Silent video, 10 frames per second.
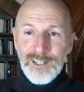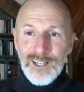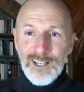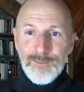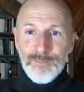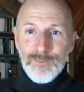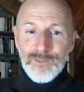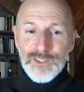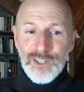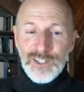Um,
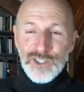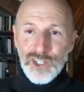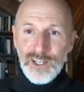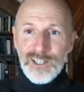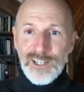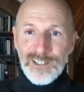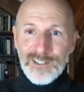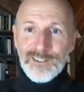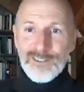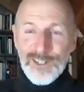so this journey
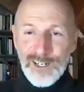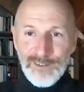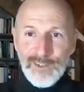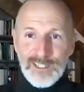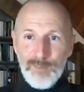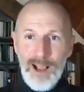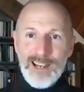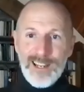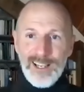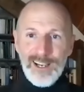into kind of
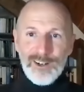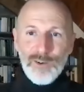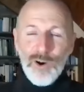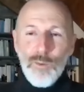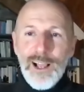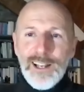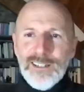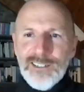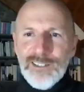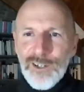expanding our
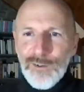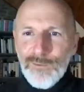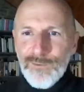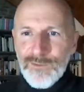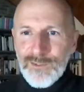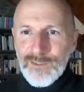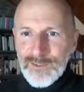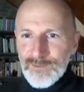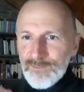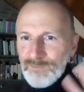awareness of
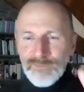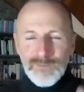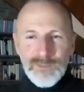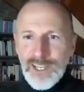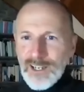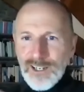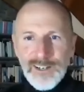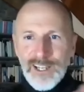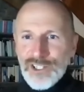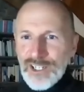the
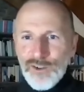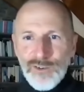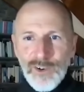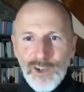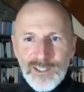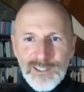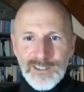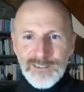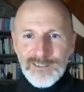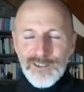incarnating universe
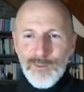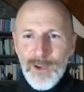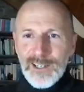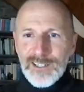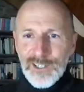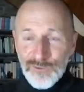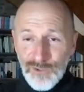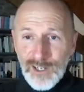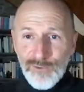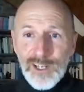and humanity is
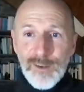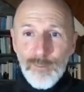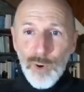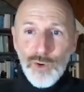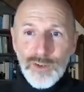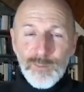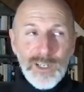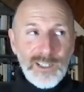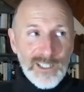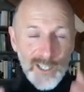really, really important,
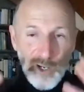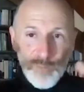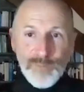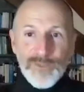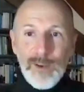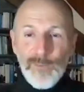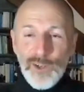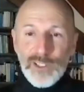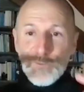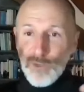because it opens up,
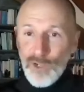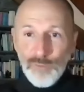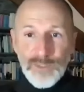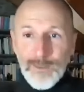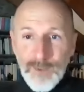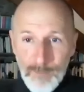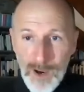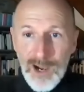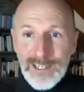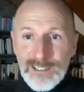first of all, it opens up the
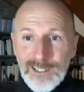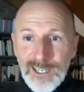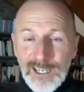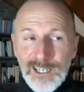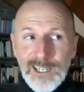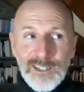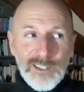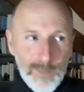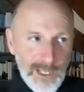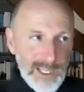mind
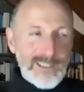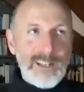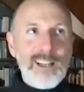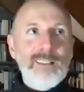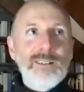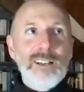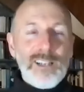to begin to like